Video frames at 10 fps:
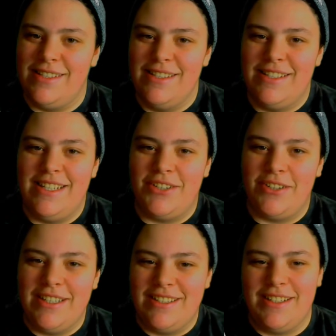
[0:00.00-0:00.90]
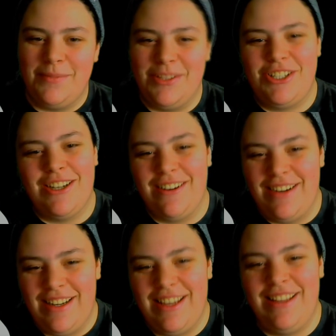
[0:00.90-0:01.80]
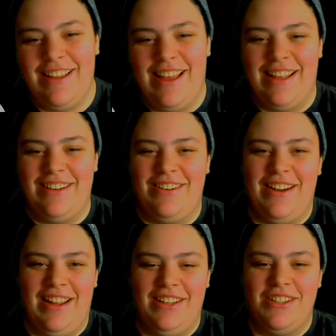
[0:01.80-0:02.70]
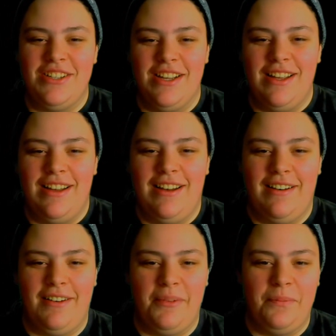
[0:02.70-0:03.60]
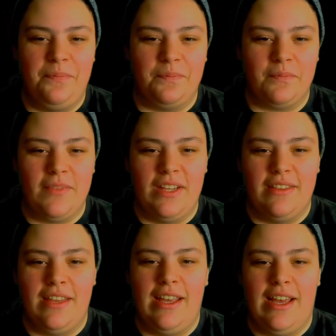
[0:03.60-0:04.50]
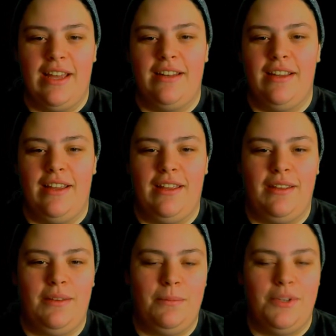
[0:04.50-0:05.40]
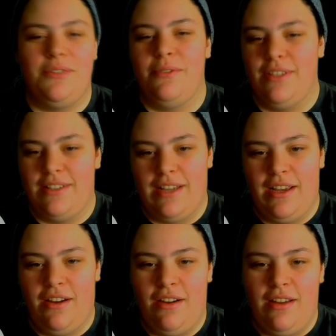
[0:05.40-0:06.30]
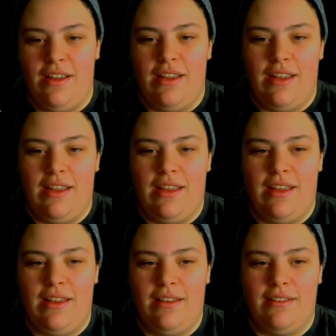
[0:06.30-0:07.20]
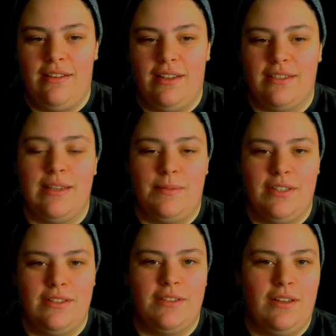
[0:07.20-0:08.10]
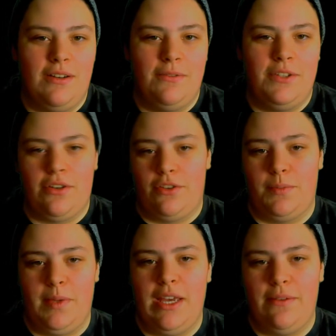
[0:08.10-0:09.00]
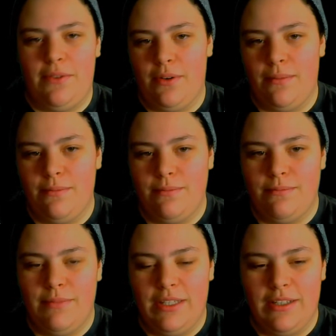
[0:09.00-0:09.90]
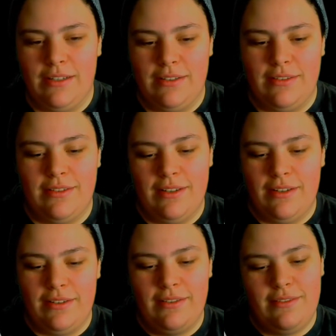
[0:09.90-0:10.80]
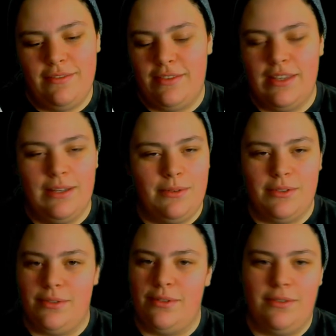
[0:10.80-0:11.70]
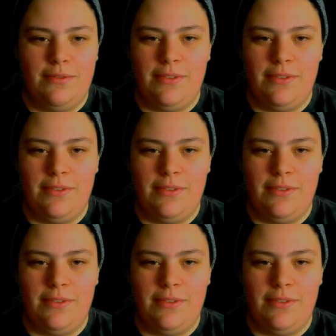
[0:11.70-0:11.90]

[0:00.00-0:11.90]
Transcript: decrease in maturity at her age, they had a mutual desire and acceptance of each other's behavior because they were sort of